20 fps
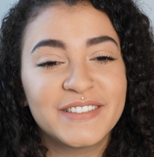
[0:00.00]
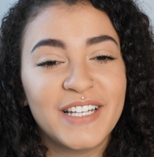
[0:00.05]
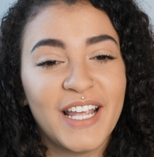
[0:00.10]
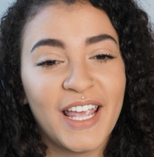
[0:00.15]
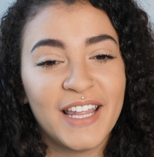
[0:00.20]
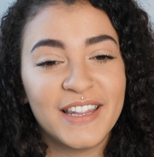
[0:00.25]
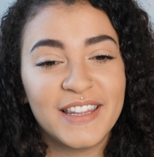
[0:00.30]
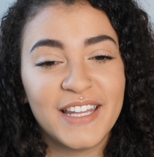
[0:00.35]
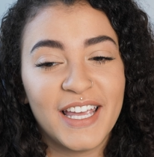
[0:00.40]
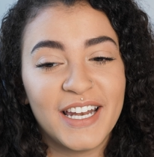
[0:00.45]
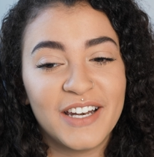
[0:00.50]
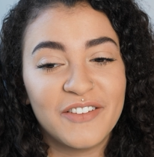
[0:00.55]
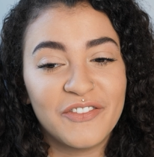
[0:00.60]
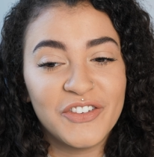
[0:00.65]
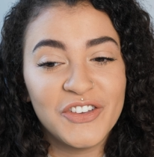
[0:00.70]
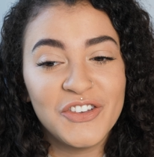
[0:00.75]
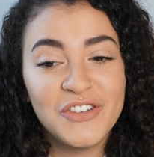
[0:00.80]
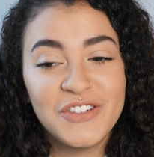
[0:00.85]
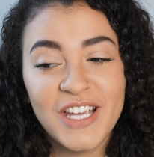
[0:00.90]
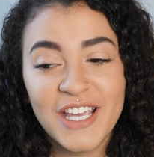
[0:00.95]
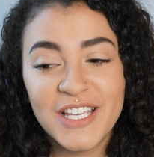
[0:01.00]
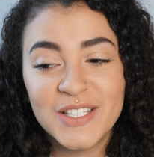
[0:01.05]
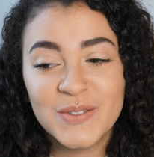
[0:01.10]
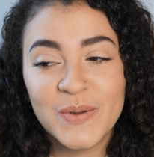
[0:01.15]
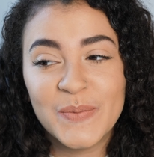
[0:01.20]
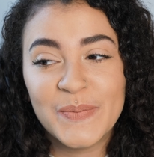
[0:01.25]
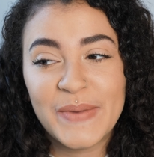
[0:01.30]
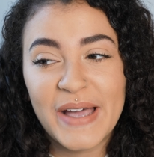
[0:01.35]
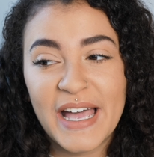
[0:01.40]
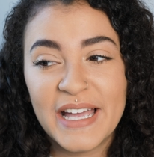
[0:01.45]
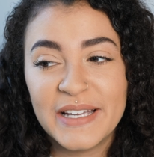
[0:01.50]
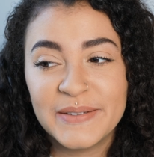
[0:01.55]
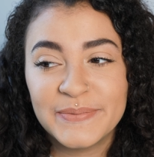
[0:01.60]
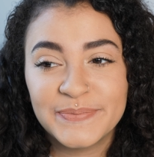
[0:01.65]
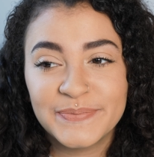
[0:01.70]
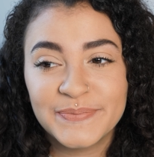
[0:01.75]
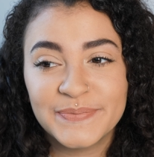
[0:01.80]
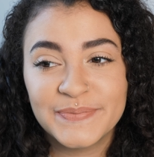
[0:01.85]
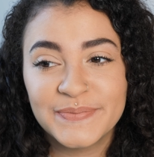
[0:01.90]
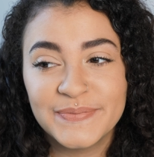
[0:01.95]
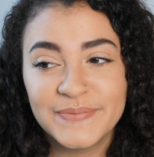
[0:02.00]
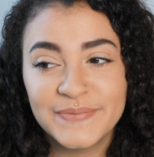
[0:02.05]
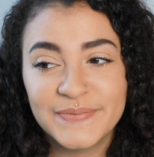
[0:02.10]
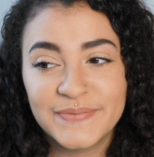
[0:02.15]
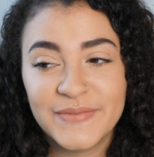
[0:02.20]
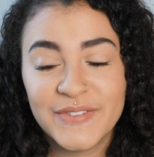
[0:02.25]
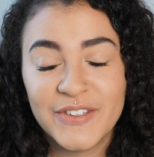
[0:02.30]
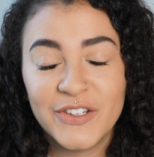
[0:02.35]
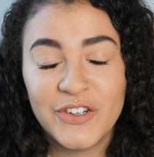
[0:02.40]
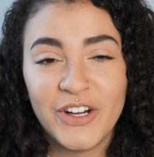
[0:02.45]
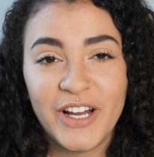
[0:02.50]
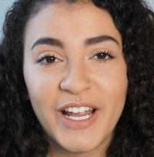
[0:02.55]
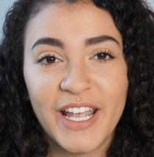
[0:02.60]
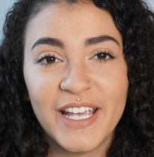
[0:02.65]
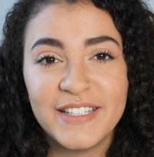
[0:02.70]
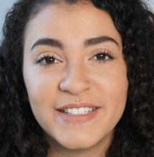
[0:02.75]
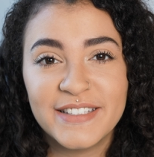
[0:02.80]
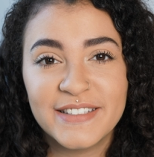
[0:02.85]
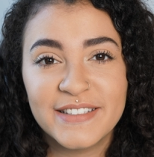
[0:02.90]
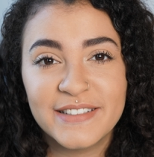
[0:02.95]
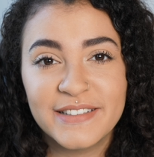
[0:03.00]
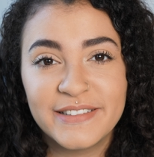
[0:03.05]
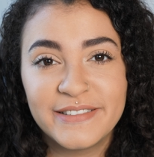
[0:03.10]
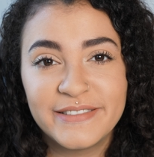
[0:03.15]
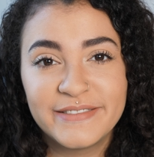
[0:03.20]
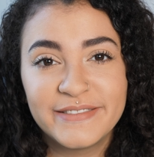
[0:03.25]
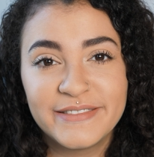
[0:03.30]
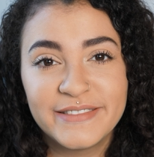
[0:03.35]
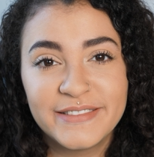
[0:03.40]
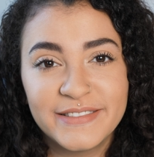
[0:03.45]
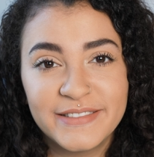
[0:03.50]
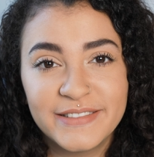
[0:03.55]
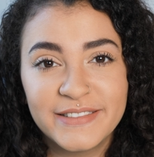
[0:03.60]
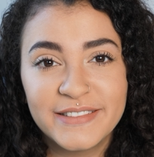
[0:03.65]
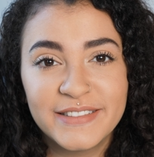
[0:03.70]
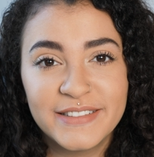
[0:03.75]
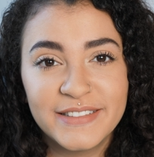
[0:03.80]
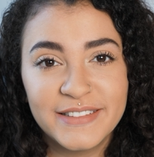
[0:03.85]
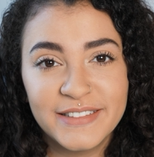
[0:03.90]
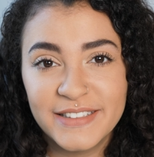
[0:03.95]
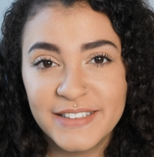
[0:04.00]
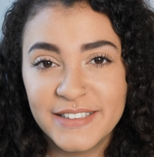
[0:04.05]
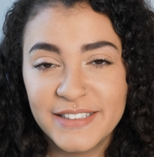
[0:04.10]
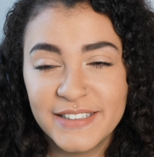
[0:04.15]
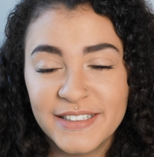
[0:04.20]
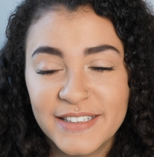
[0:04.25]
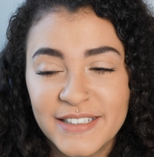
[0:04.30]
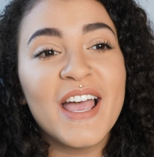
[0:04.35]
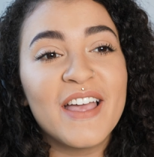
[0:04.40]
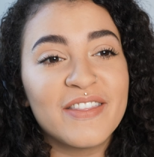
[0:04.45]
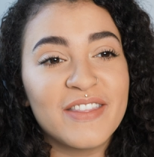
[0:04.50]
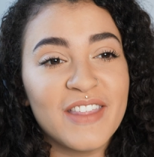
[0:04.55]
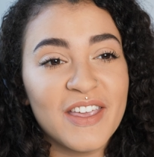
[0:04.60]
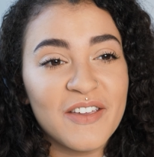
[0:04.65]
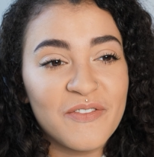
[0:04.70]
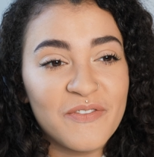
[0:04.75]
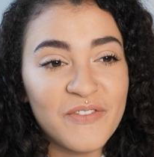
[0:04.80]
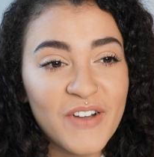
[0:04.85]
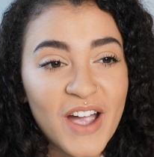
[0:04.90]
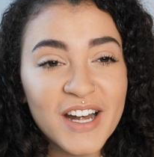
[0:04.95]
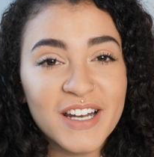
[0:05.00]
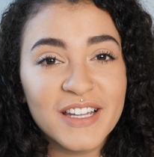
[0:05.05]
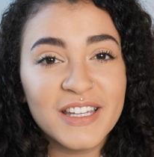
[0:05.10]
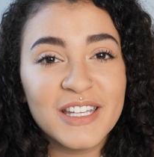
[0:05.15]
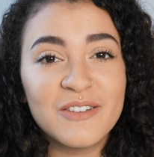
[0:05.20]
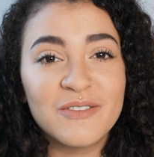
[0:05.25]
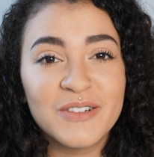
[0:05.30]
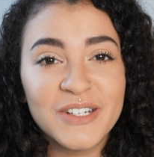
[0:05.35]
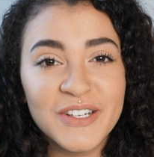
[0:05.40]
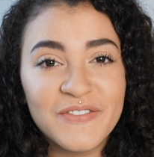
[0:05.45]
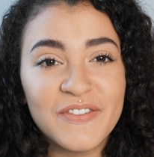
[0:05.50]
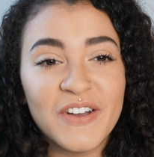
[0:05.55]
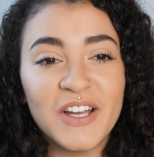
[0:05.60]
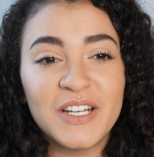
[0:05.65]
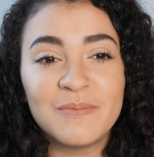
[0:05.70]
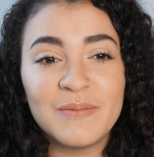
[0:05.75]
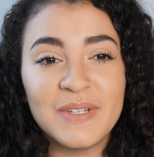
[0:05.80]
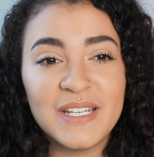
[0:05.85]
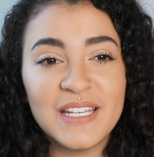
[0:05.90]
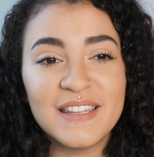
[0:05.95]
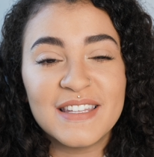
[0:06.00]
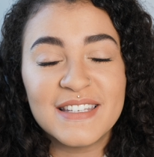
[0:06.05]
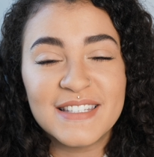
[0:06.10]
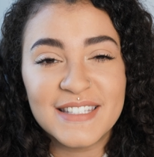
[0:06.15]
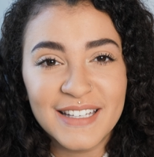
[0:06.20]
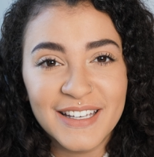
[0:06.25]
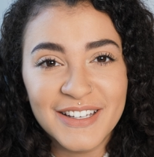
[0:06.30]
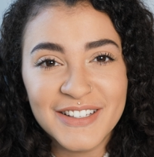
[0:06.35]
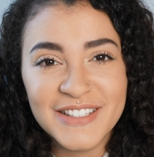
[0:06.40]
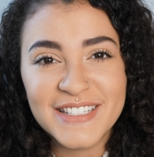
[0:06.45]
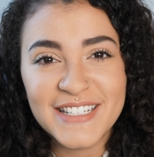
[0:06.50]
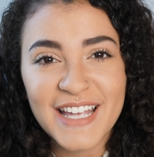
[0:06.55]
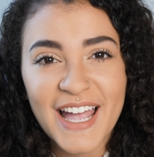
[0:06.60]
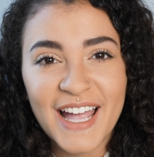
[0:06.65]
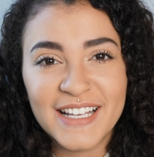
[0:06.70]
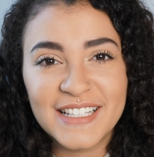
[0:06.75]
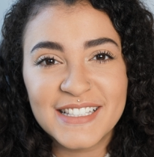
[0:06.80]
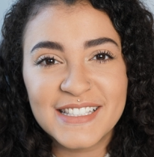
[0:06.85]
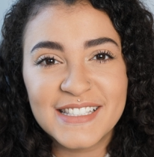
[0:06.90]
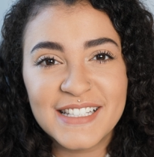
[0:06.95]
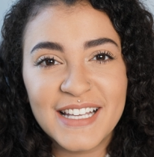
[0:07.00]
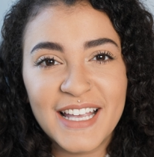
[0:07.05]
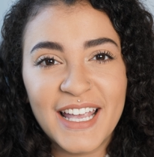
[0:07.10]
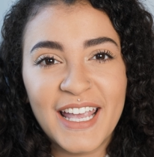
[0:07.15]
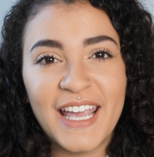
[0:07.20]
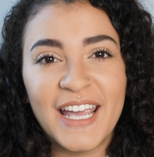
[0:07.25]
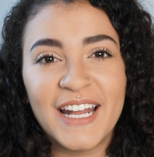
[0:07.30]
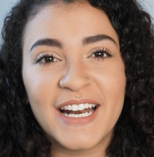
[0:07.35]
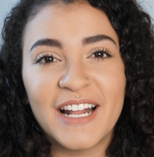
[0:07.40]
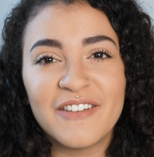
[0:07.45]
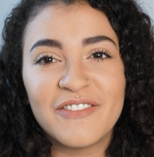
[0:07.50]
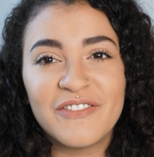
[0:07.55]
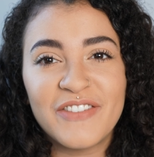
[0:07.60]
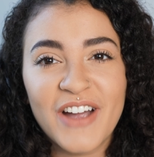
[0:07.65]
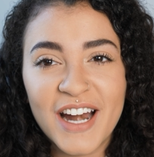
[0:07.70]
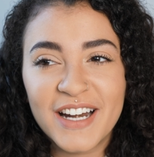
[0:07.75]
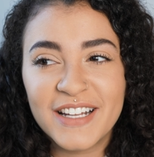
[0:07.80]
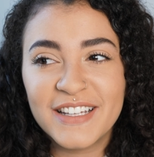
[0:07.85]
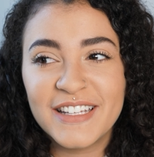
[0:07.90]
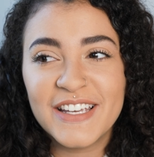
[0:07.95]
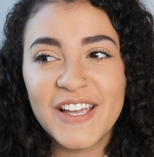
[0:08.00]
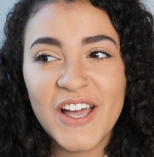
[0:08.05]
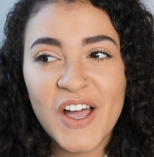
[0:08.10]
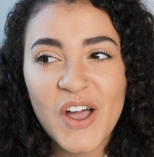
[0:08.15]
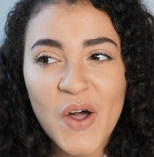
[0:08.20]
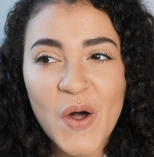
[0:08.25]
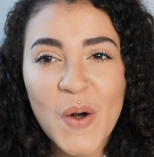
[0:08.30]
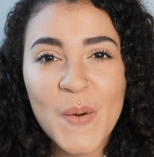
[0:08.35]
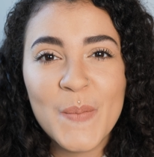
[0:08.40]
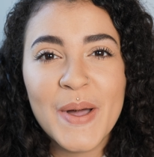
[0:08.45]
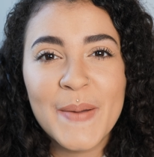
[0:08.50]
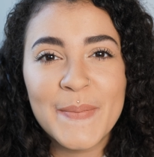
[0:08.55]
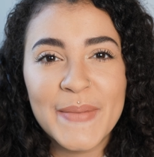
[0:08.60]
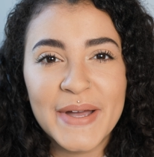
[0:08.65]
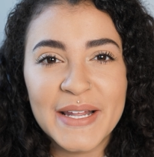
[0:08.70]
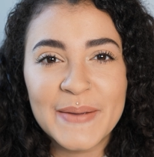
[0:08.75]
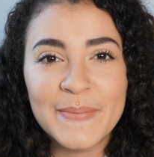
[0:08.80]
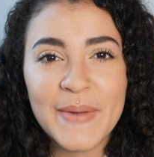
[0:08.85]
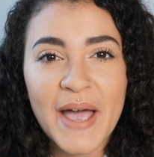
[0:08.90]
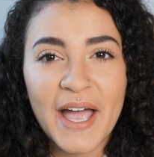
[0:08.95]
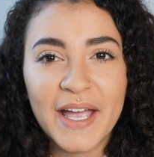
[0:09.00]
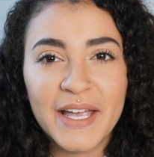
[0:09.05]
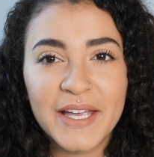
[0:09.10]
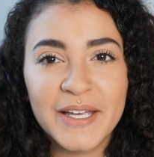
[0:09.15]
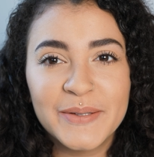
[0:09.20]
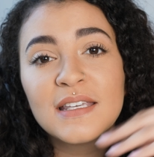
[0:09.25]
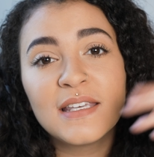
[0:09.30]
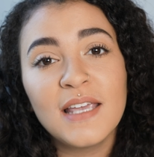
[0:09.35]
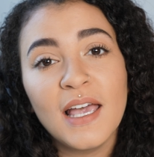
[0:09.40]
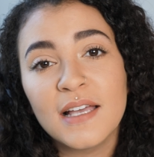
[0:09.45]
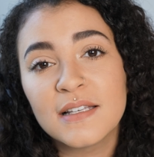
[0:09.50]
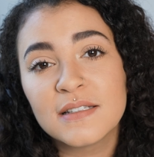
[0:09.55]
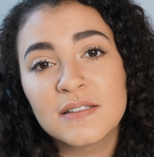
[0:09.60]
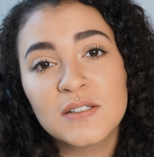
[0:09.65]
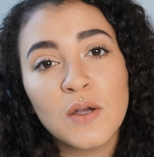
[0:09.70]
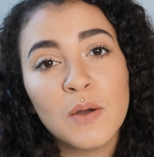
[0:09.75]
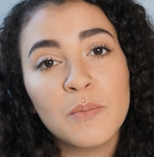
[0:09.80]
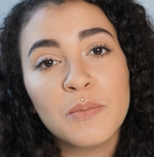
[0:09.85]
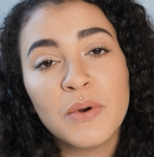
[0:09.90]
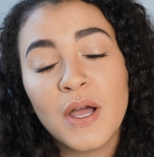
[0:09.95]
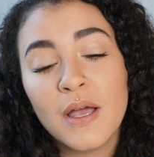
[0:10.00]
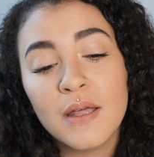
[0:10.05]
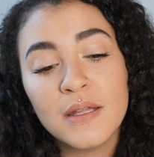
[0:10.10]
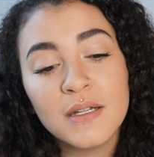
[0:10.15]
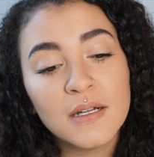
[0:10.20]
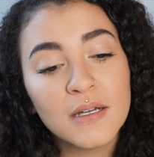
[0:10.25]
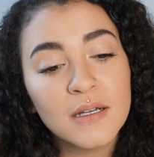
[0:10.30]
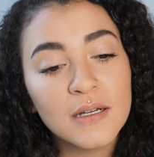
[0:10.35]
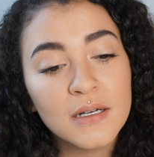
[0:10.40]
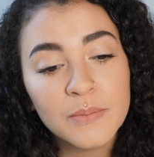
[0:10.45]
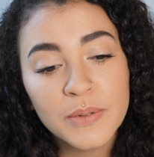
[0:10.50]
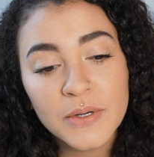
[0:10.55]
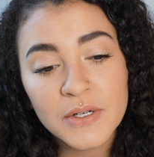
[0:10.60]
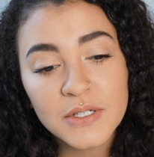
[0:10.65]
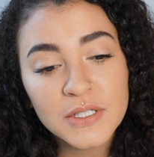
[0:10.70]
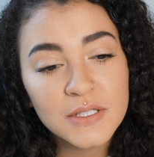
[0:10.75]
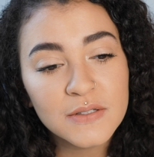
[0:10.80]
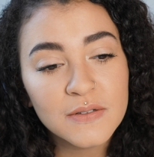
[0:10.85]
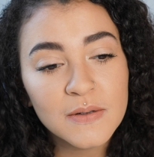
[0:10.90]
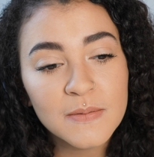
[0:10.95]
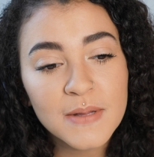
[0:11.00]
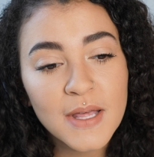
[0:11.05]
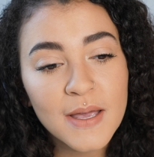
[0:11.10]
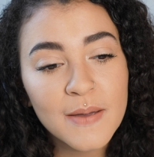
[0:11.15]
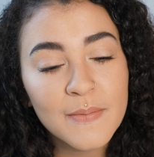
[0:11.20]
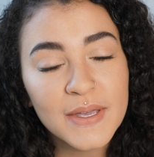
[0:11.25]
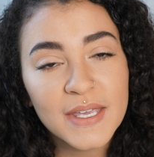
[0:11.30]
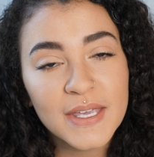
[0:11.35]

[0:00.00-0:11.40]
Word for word: And then a few days went by, crickets, and they finally refund me the sales tax and I finally got all my money back. Yeah, so I'm probably not gonna purchase from them